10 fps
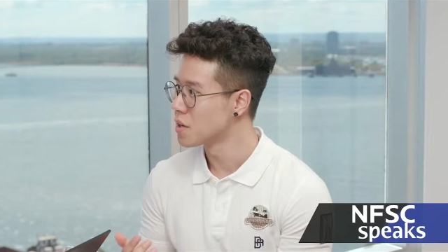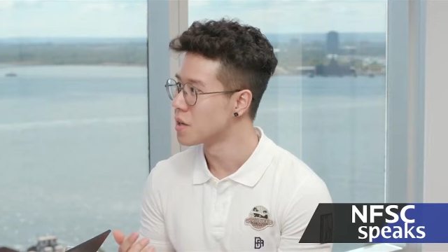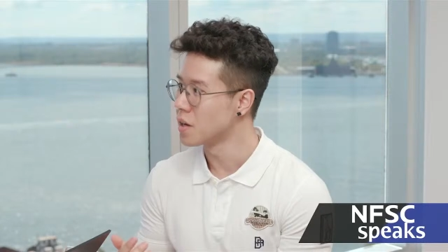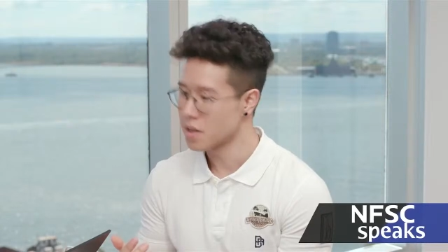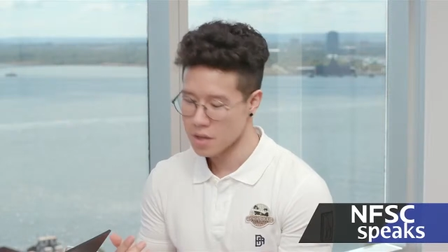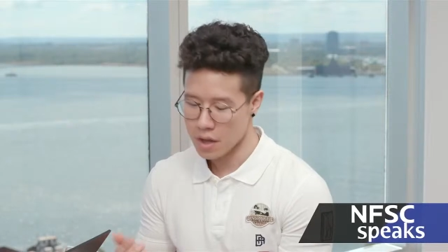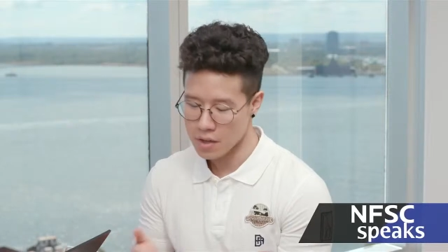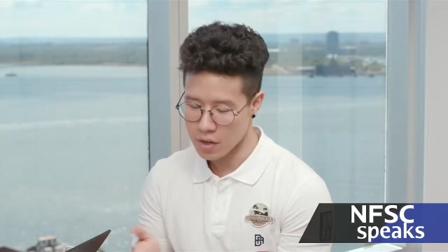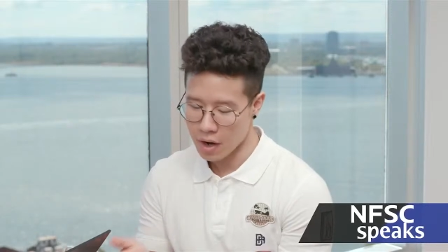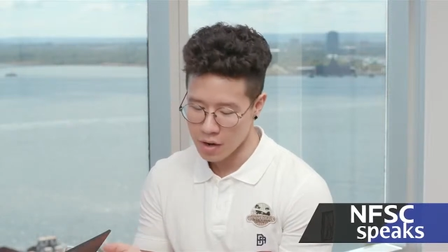Yeah,
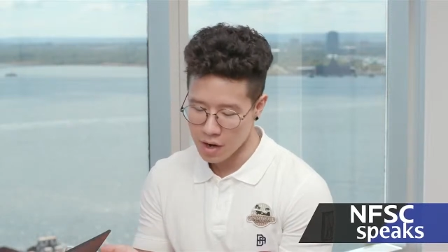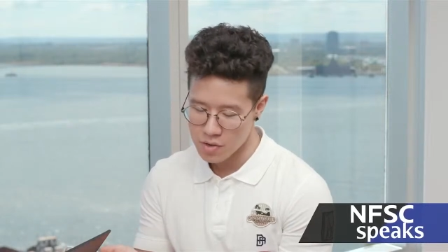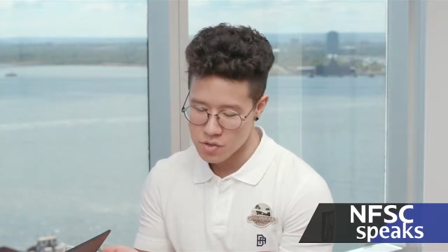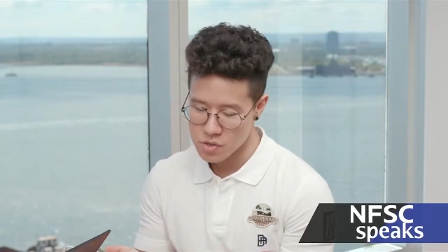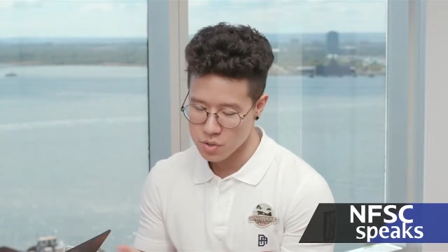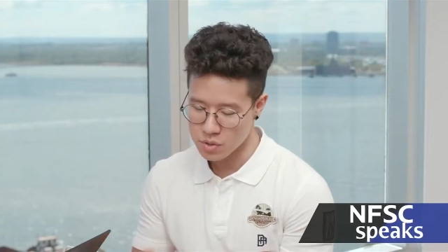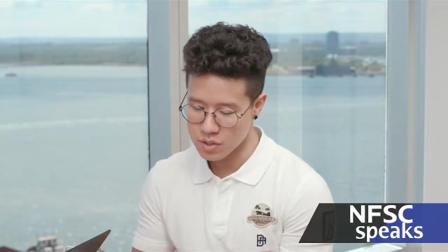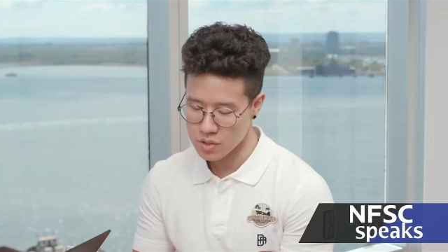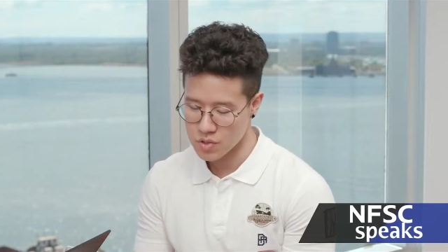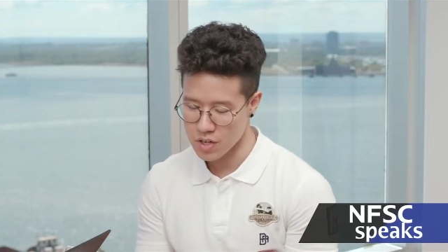and I just looked
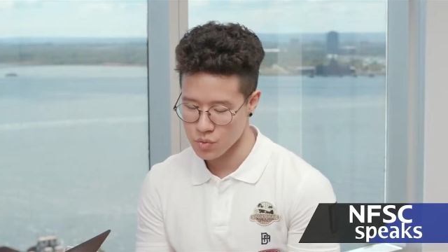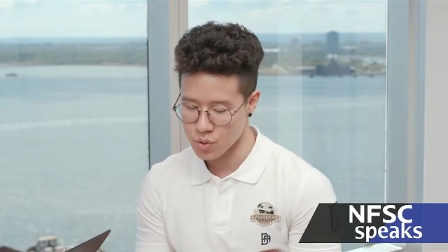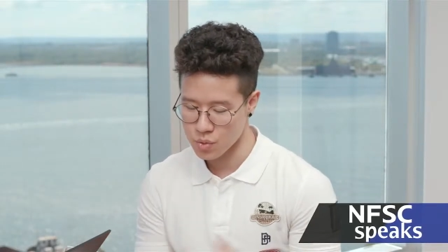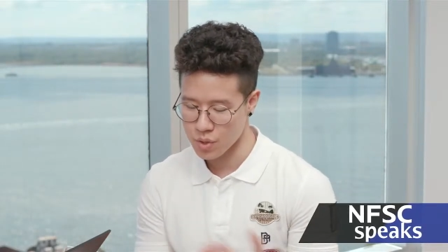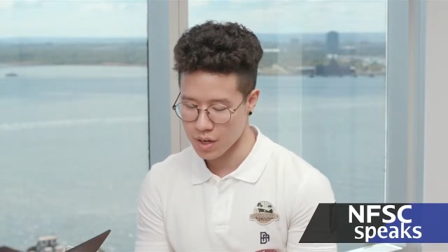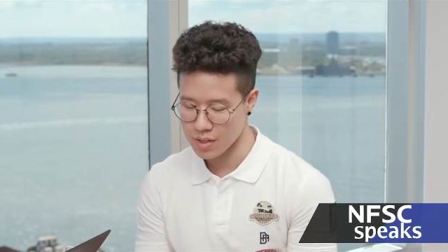at the chats real quick.